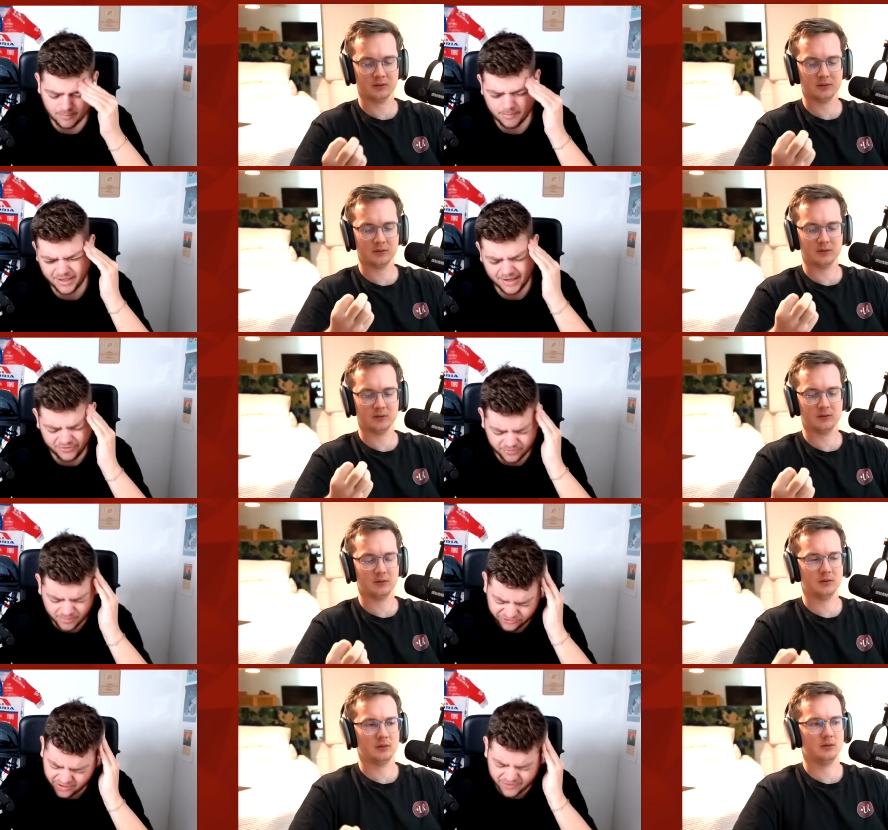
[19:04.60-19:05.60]
Speaker 1: remember that
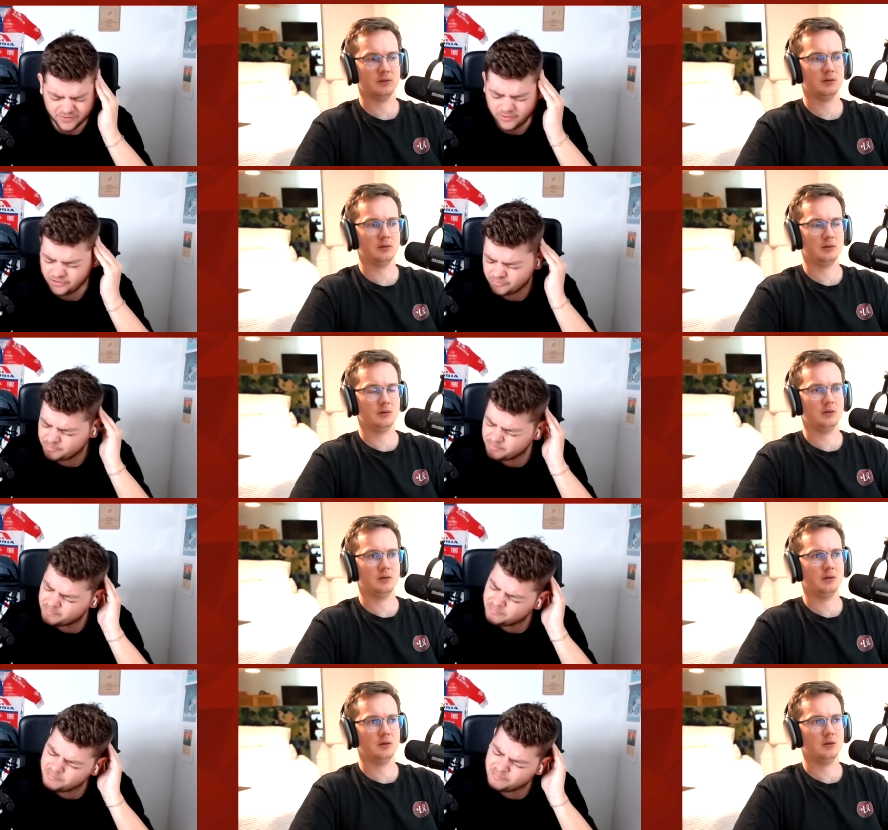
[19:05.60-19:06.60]
Intermarché is going to
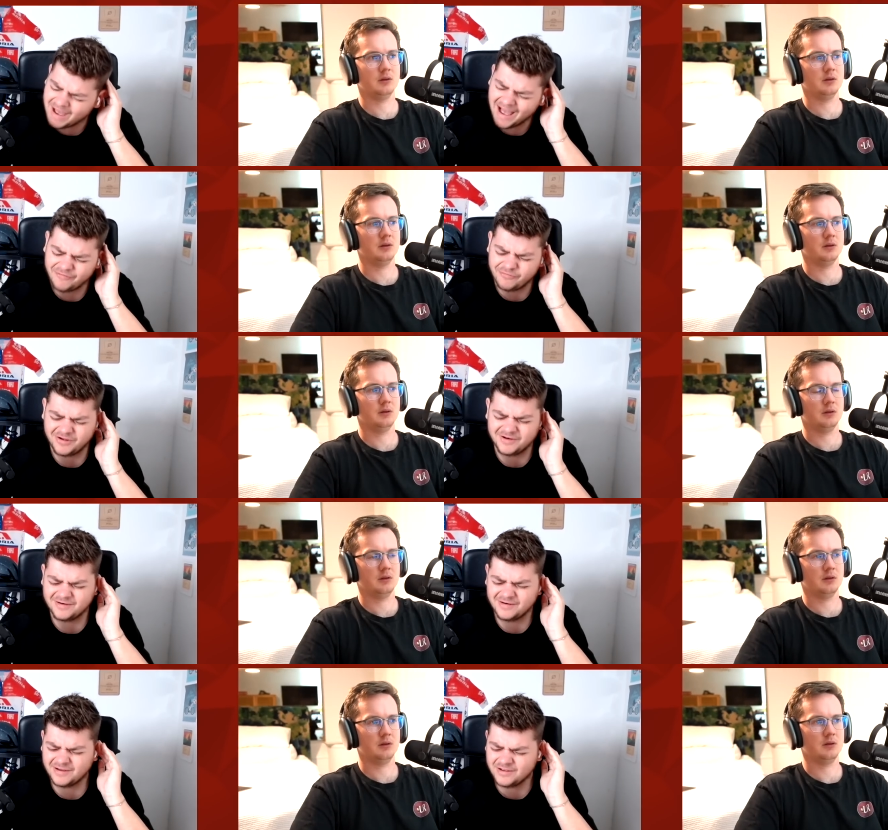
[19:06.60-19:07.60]
have
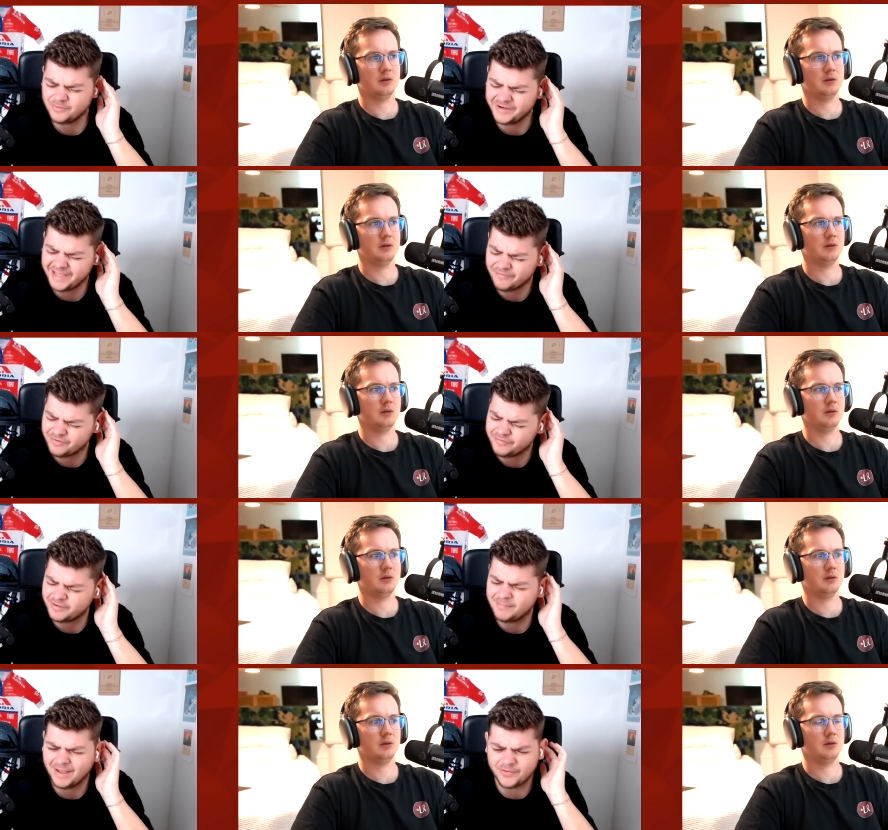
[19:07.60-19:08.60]
one with Kevin
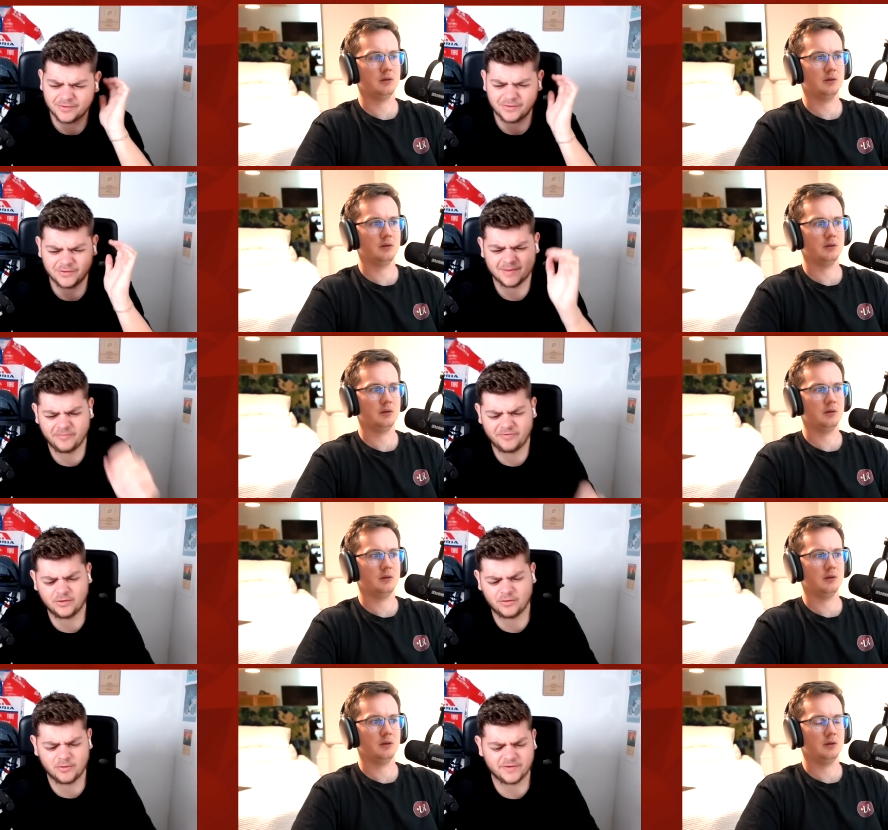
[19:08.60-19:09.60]
Van Melsen or
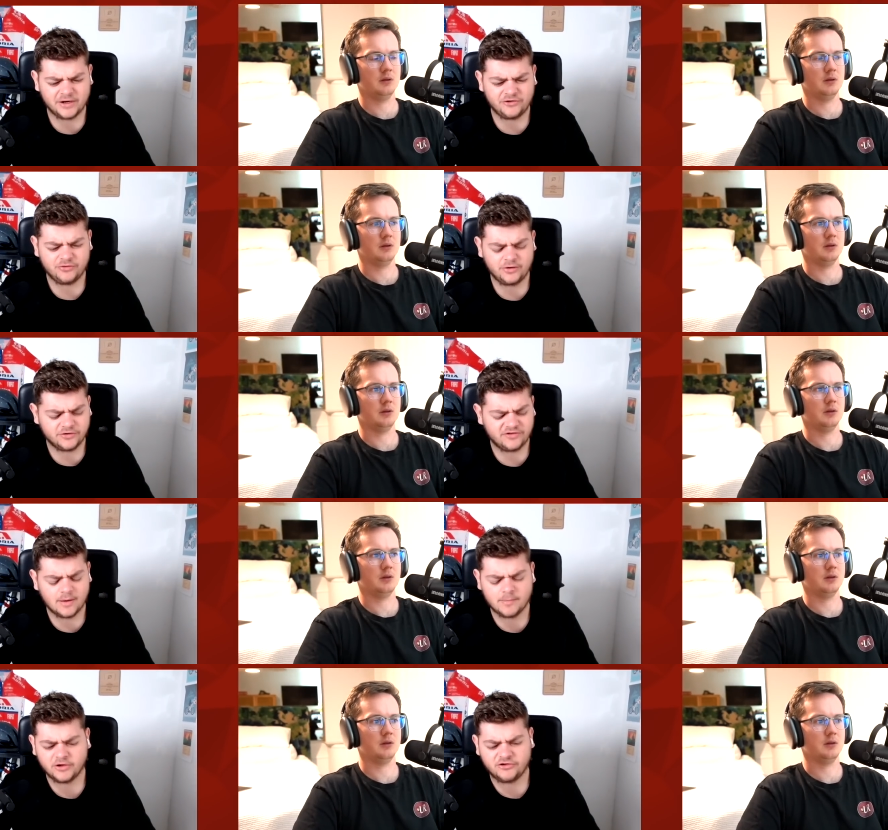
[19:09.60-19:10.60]
something, or was that a junior team?
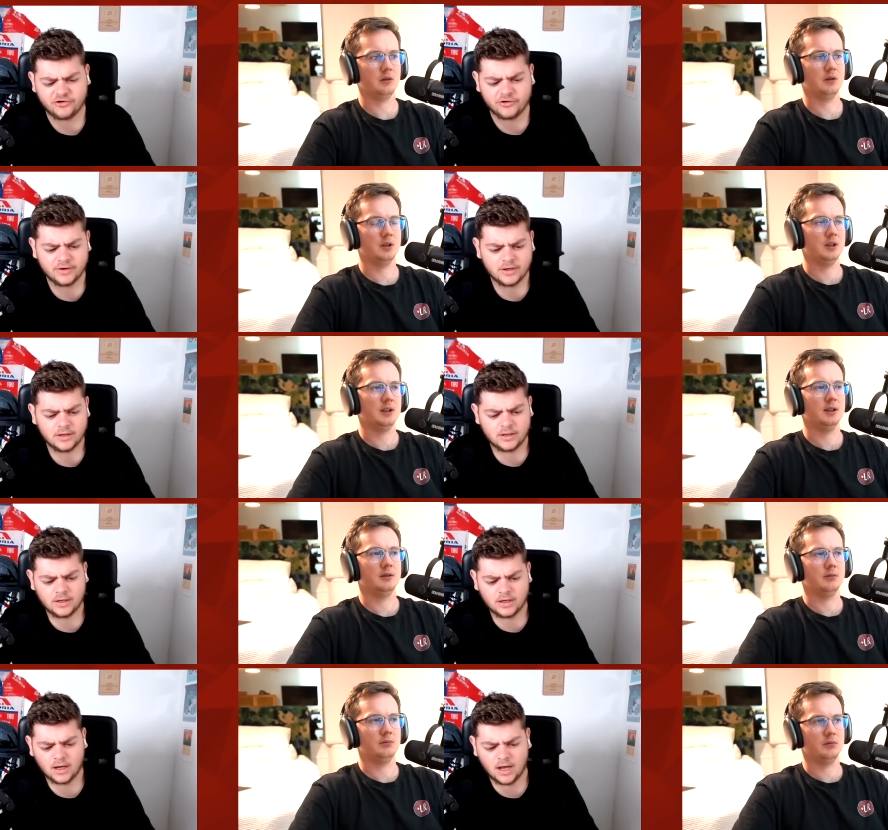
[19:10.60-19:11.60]
I'm not sure.
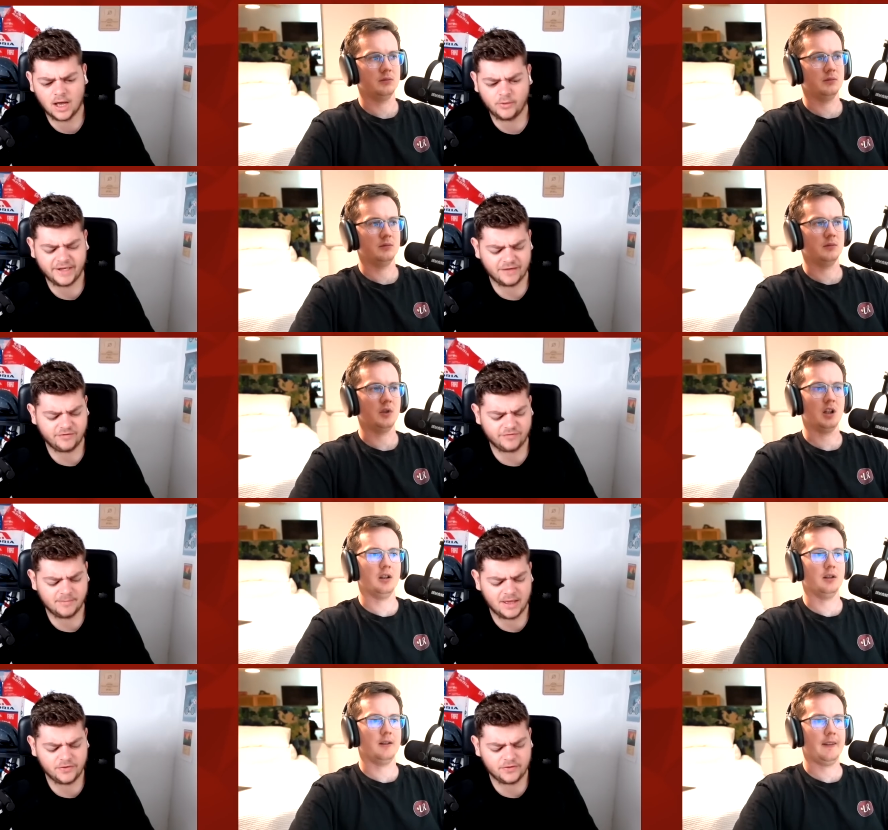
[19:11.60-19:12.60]
With Kevin Van
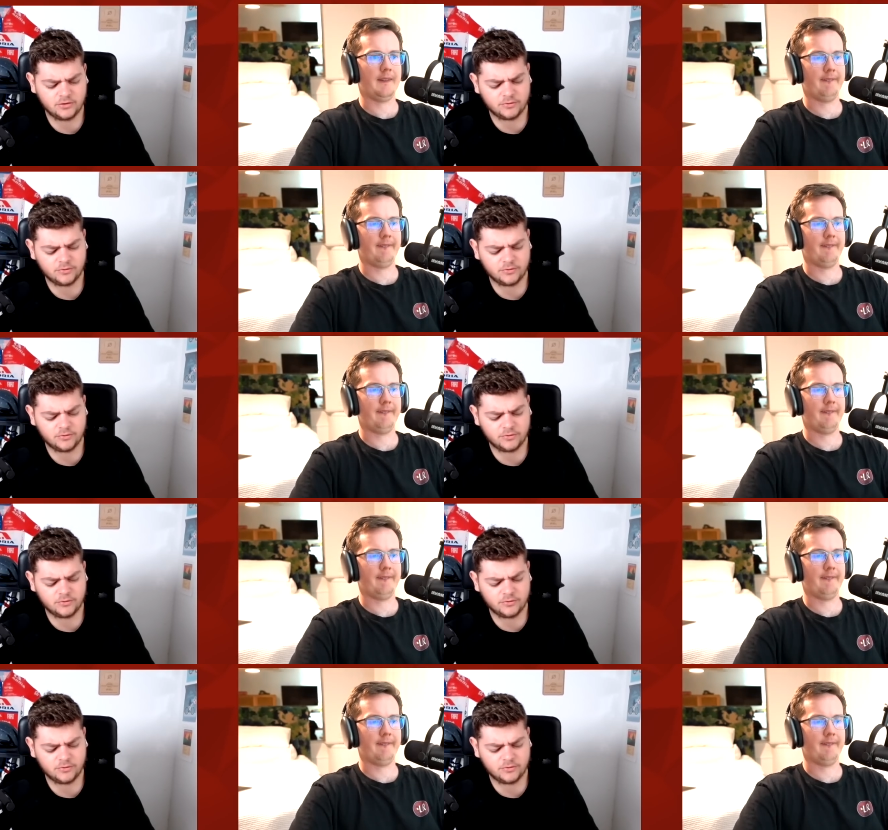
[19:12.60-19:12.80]
Melsen, who